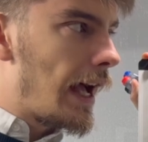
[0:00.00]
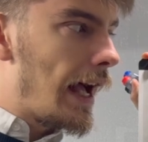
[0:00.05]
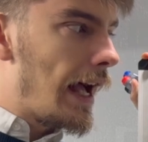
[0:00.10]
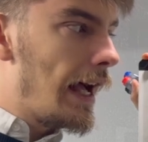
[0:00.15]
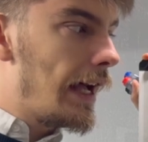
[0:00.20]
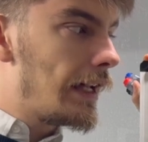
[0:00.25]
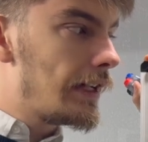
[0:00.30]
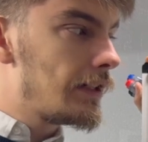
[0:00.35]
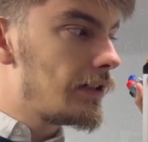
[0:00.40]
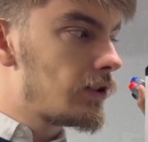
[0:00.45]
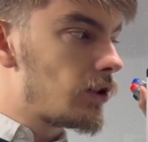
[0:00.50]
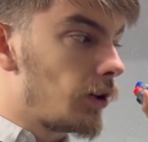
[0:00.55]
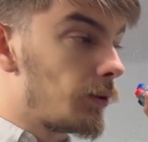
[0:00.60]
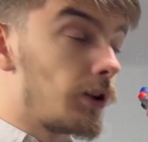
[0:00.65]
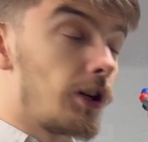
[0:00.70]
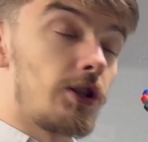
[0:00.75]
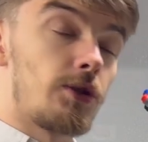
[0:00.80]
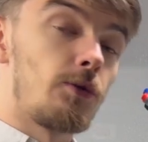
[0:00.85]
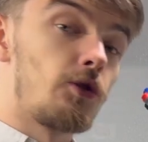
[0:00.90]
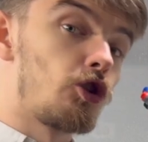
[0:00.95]
And I'm
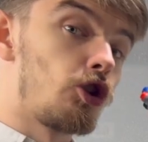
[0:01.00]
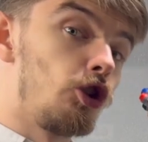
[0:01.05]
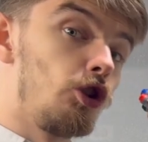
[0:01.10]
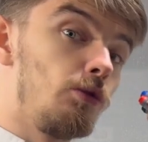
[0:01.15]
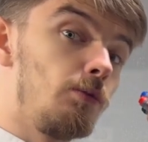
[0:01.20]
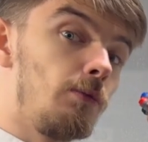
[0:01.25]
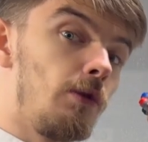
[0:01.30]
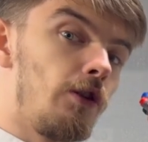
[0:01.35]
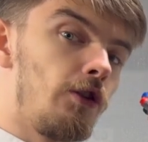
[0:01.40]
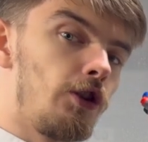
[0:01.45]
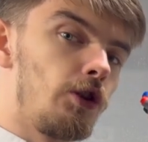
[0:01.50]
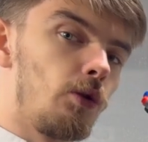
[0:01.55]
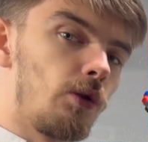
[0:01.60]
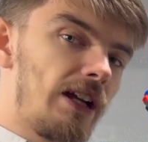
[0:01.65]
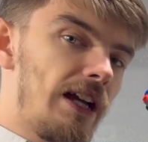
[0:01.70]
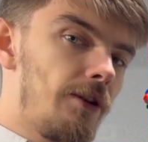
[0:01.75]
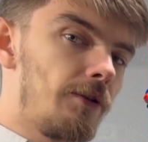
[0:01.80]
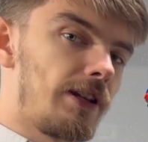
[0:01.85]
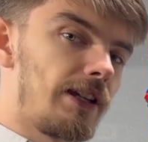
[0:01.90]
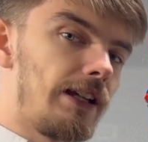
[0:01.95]
going to assume that your
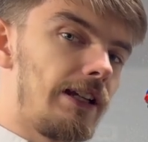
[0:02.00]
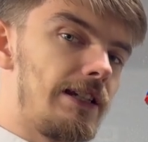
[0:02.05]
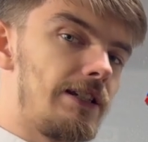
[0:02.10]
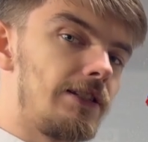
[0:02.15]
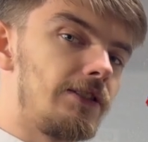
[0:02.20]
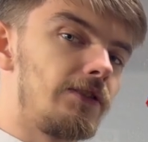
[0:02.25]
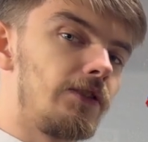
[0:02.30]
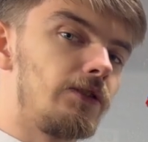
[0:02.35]
calculators